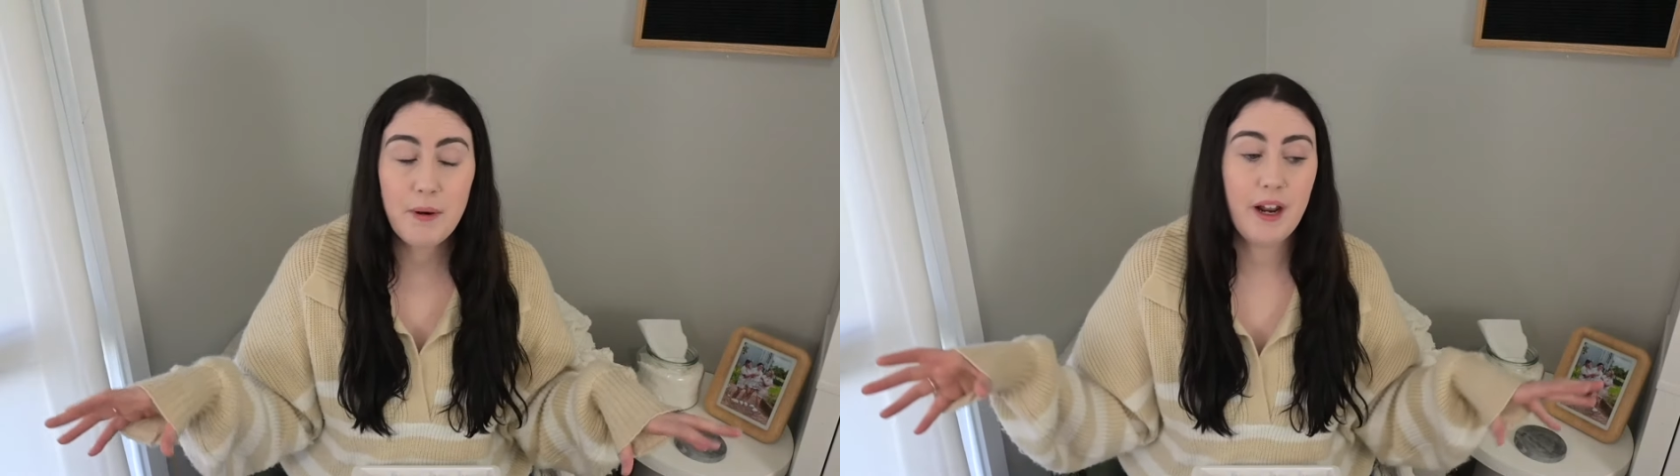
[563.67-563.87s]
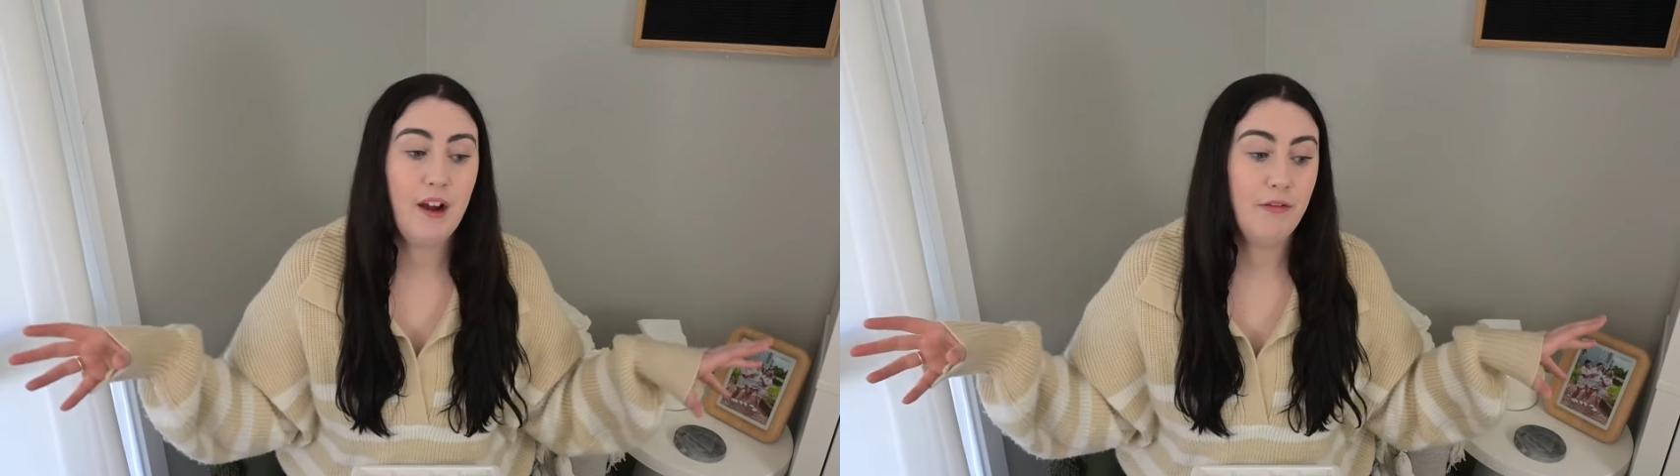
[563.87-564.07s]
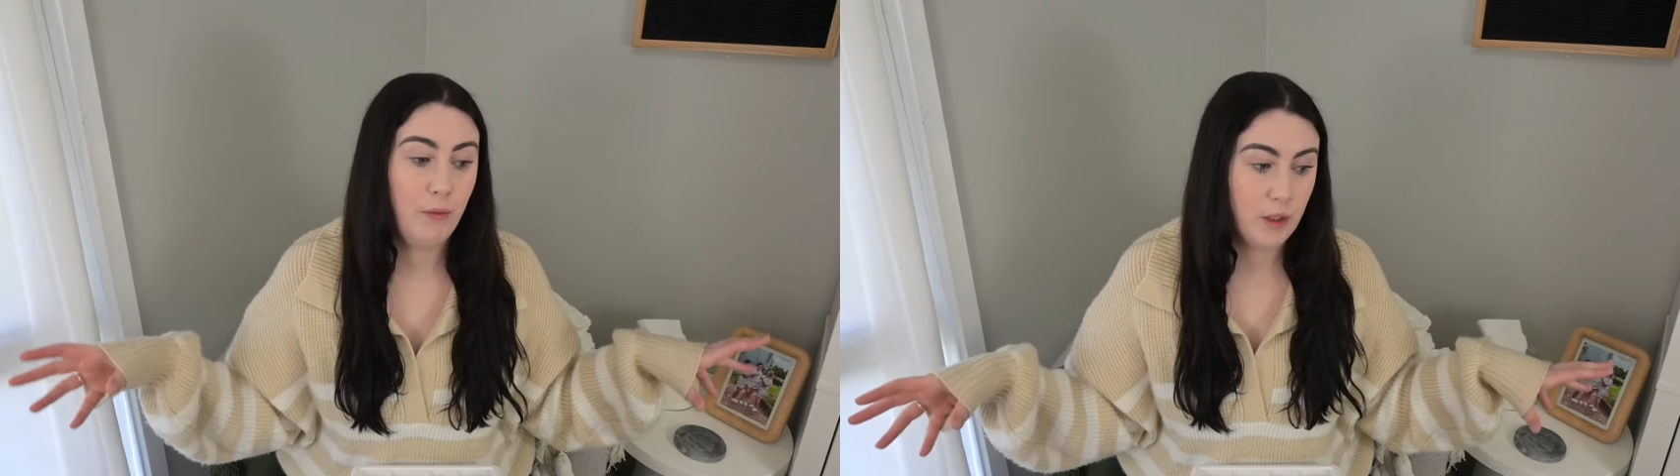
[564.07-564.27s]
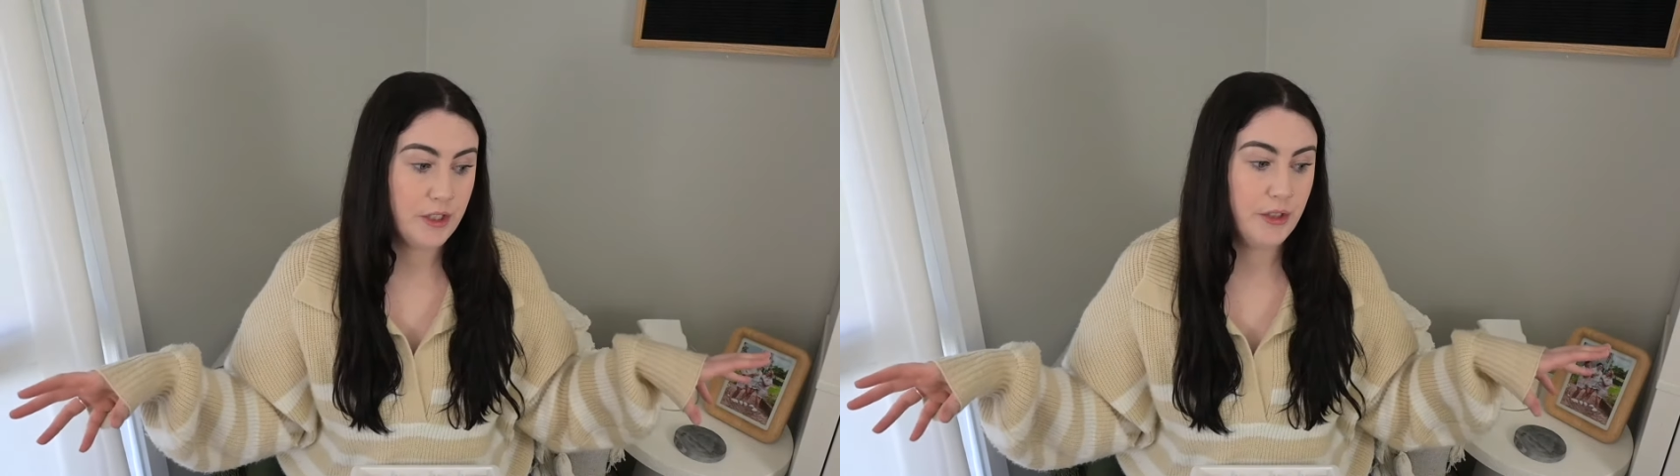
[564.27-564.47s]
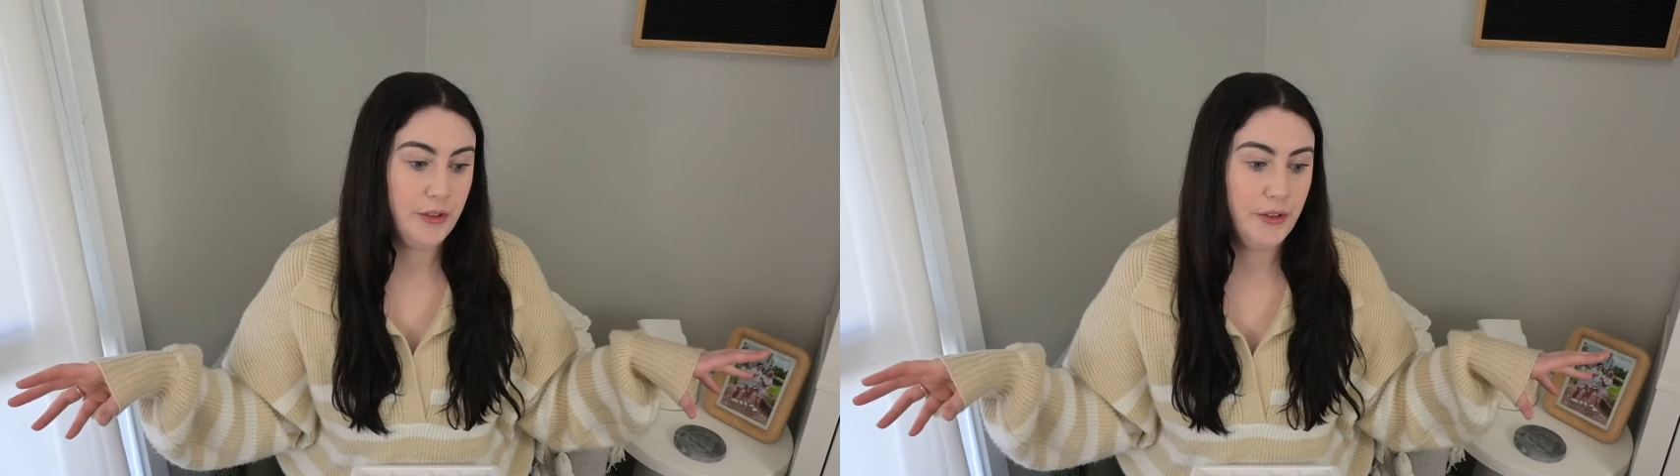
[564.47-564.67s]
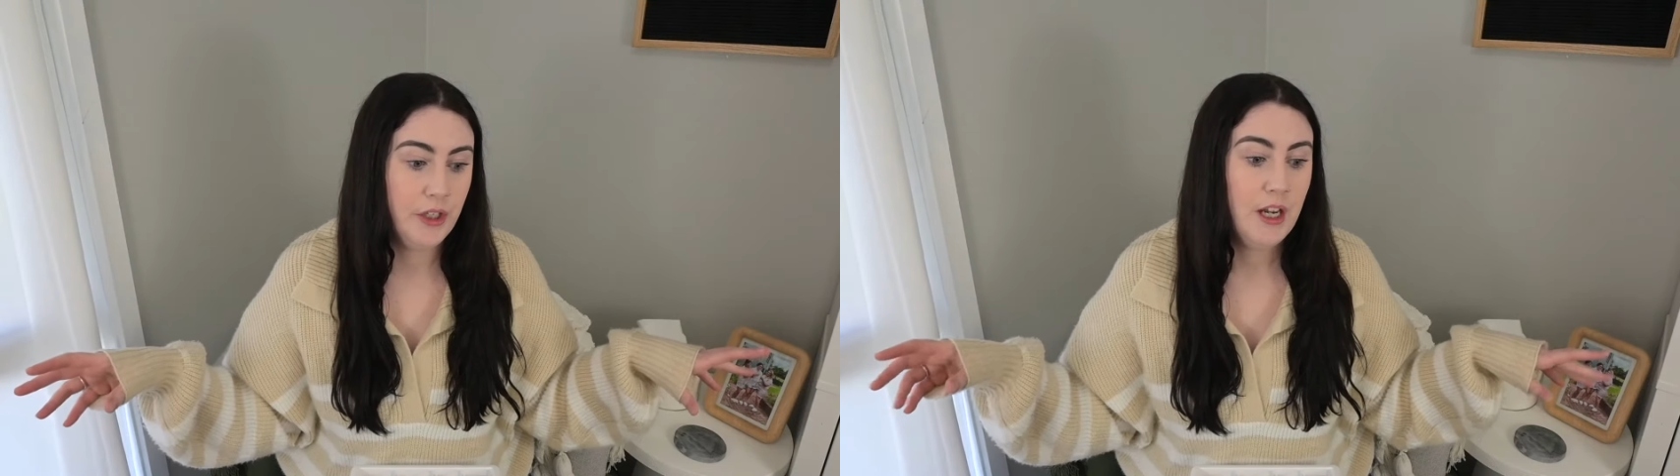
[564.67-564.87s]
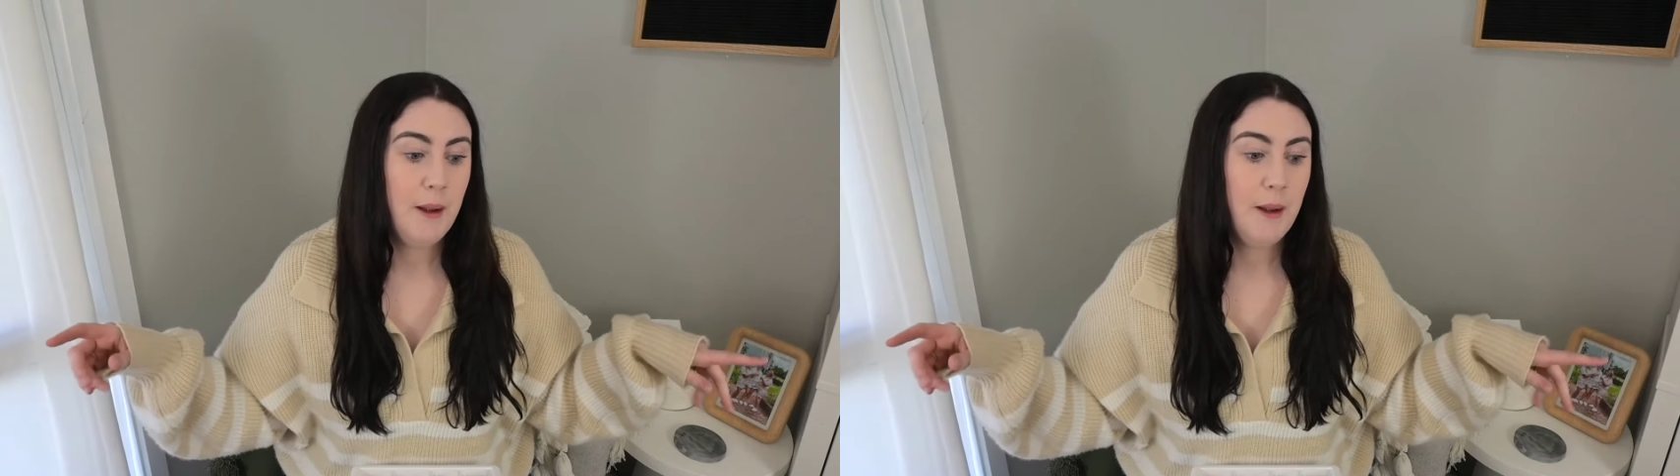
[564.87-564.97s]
but I want to